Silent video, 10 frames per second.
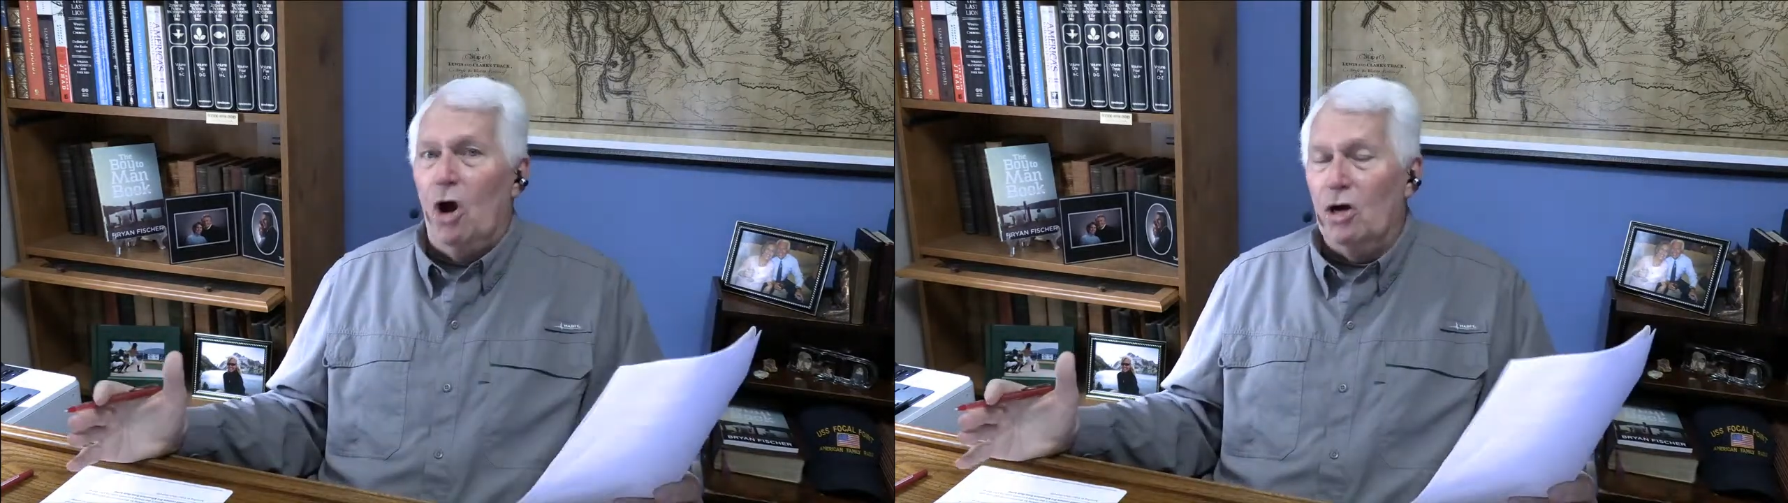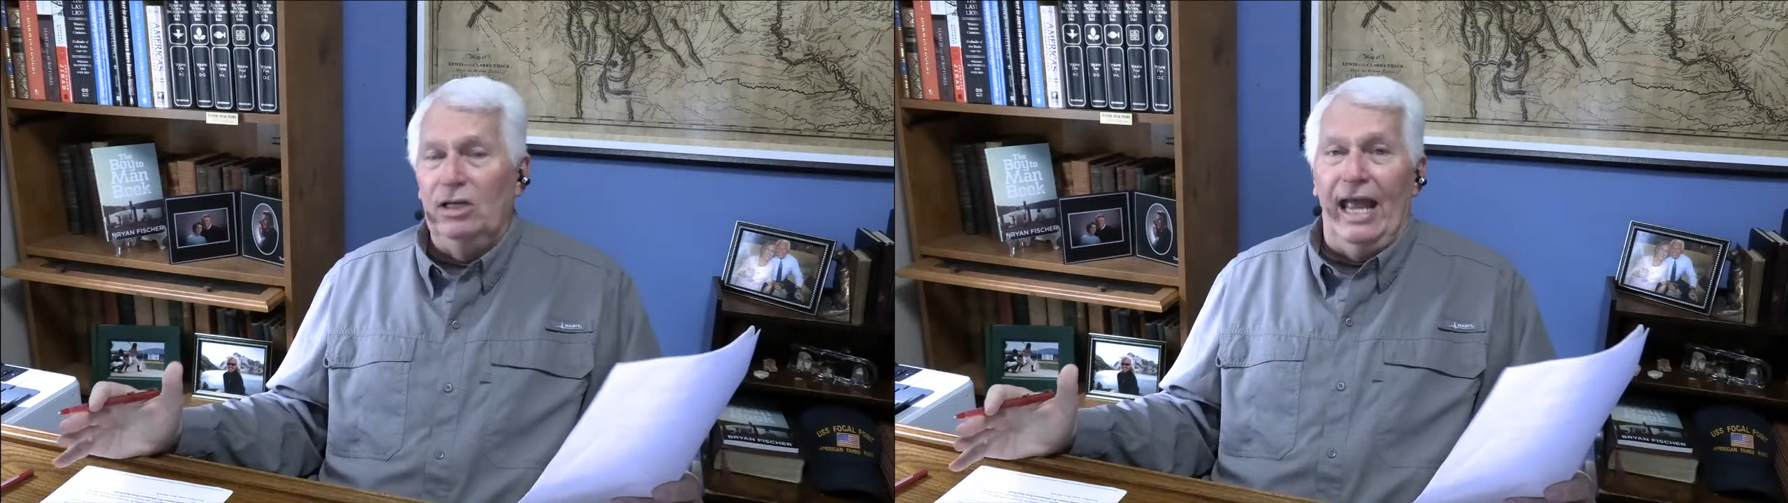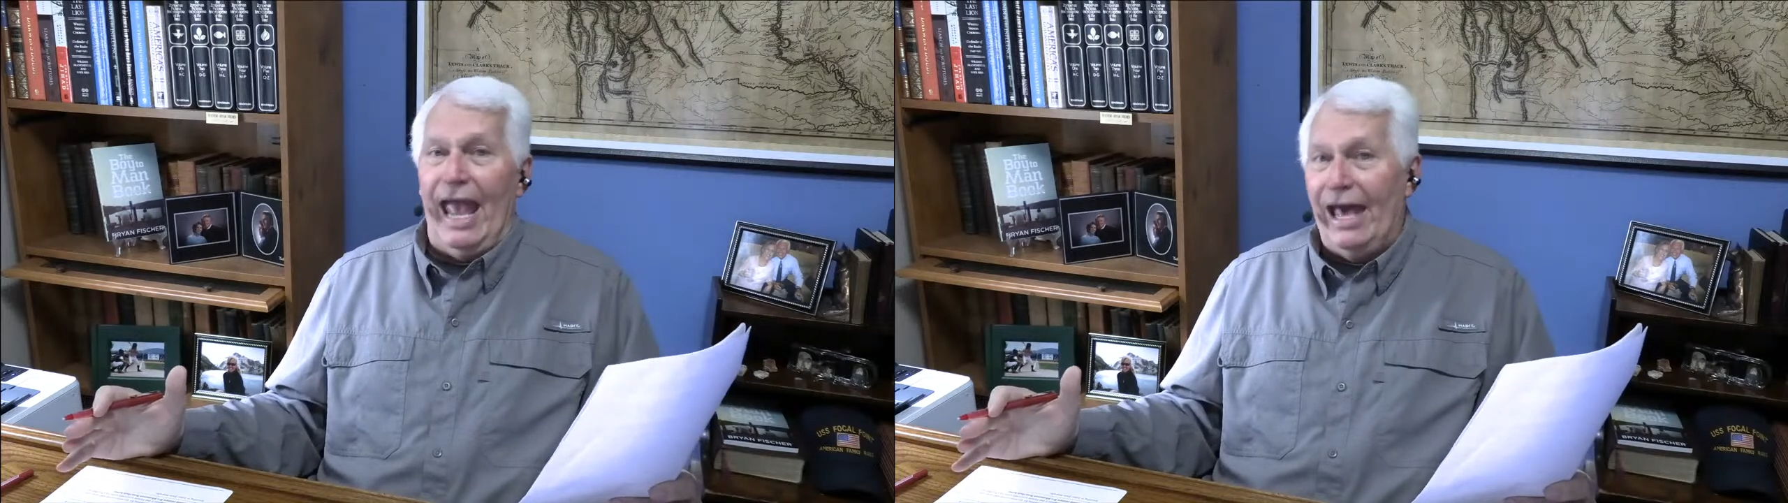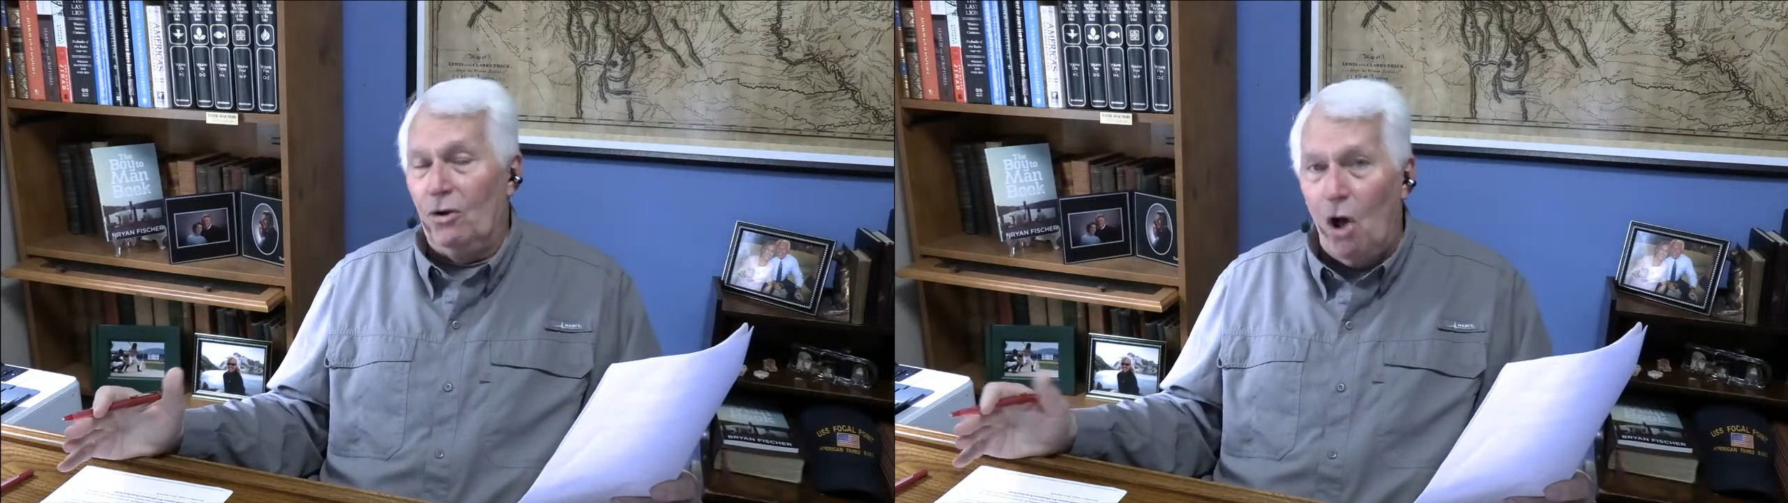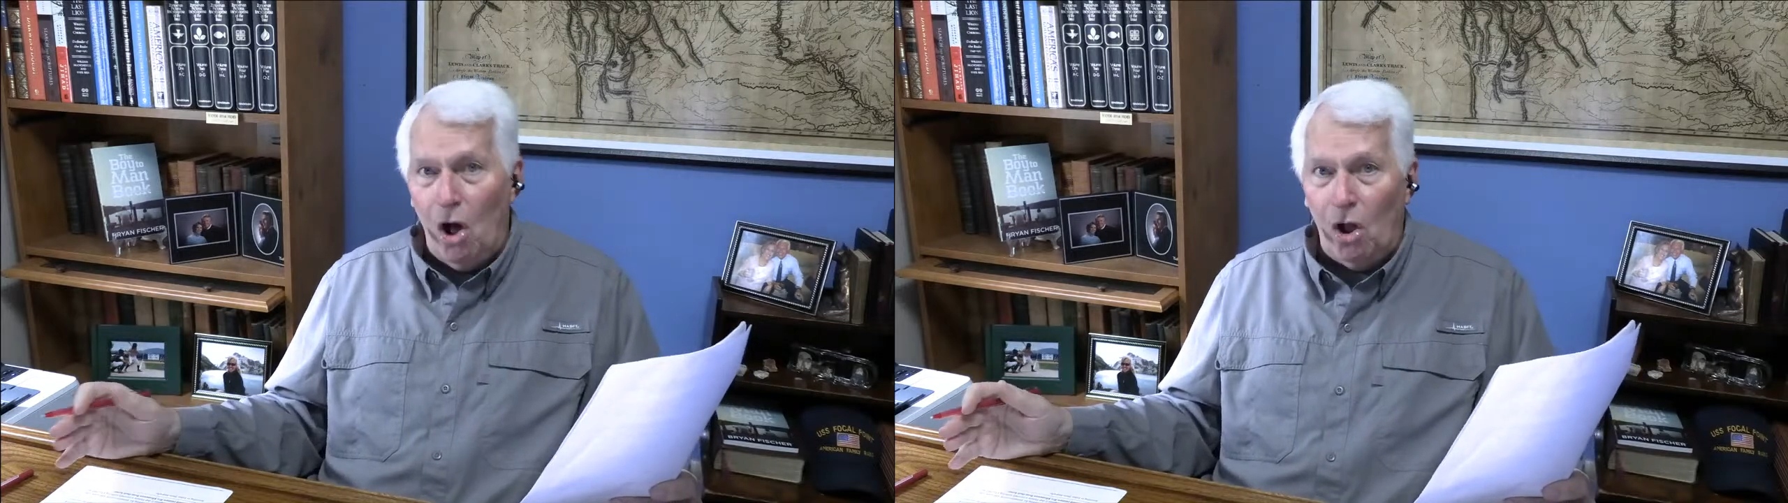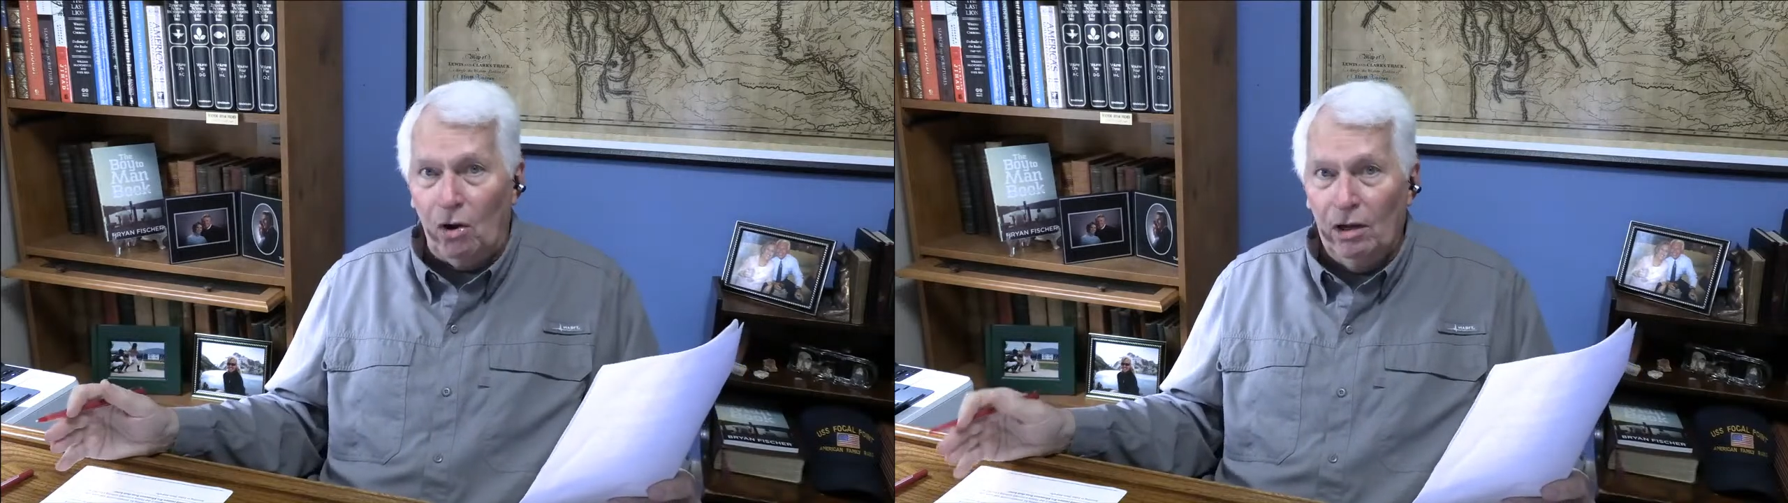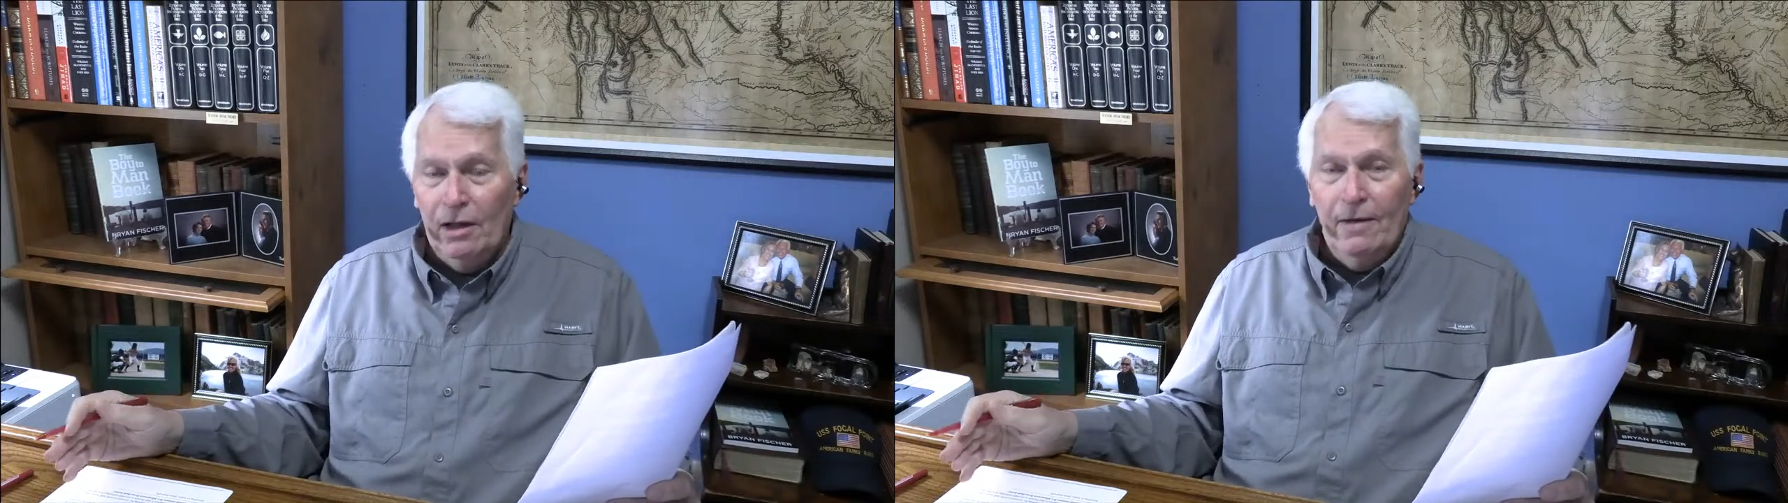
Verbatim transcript: hardly at all.